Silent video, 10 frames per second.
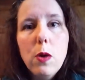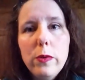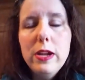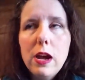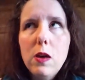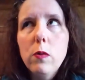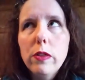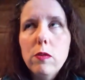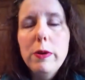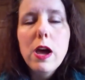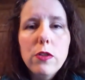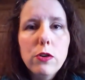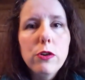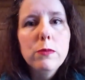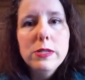weekend where there will be other
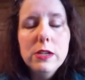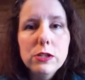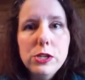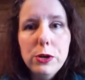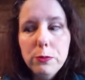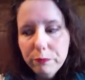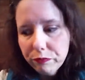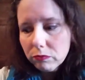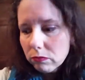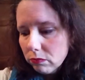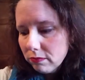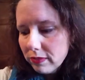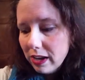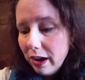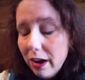groups here too.
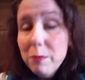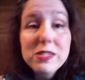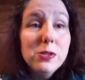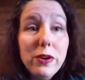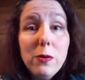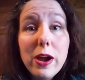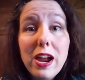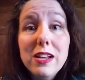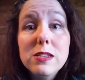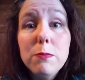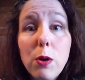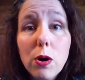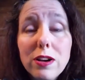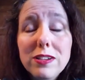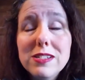So anyway, it's
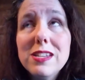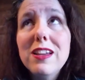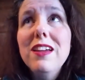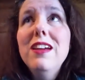important